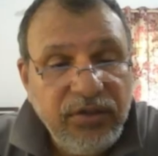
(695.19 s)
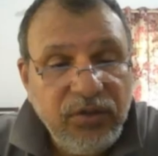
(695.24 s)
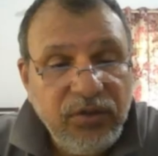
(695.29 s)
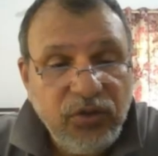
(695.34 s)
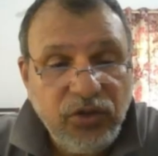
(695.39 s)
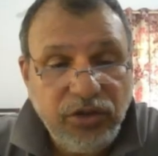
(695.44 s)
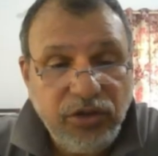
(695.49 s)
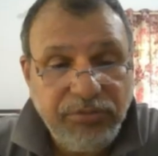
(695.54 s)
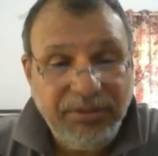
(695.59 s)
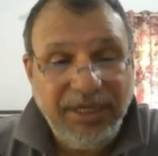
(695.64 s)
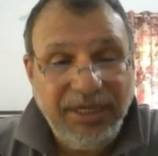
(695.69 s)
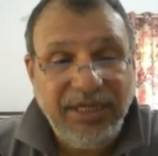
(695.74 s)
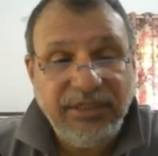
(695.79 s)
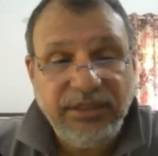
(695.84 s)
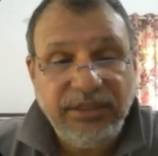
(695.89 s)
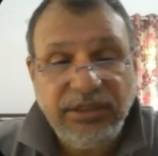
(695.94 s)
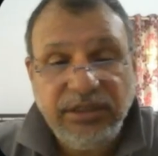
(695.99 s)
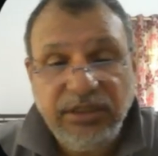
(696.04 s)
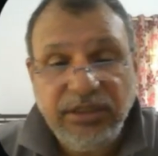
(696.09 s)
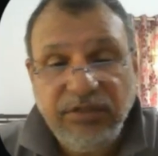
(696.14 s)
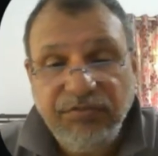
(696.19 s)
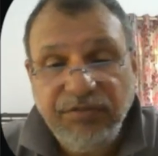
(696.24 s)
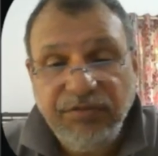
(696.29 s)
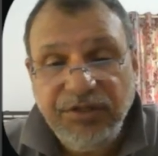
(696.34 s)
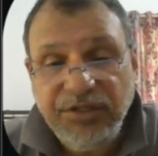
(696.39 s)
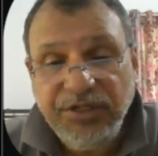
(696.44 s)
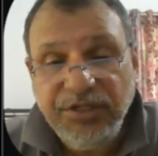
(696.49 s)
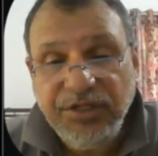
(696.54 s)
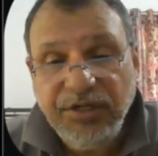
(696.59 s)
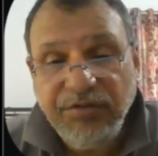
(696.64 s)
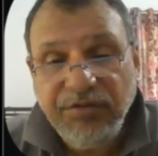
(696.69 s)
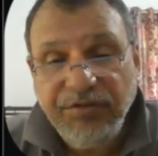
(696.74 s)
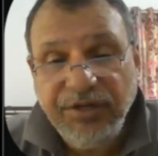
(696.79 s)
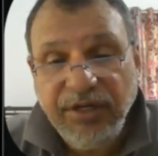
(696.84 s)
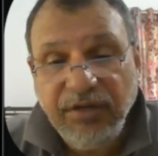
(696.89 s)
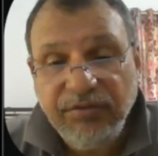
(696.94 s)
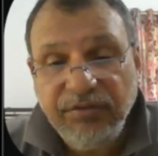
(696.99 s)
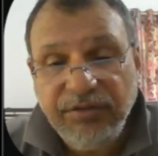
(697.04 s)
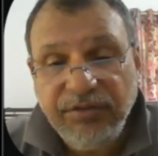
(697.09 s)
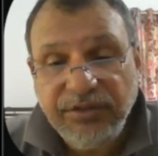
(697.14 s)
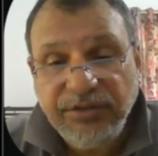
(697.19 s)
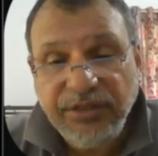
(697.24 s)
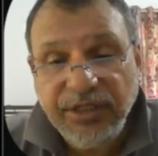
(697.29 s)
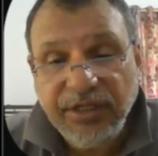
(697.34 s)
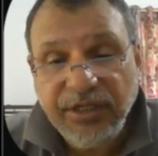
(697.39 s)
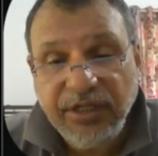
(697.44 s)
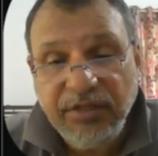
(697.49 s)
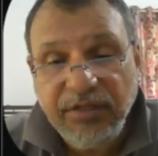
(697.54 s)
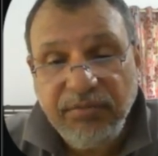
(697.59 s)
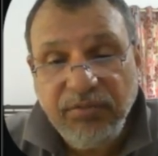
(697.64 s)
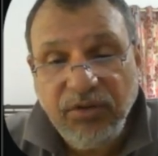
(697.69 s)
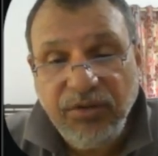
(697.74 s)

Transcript: whose mass is m1. Here we have the second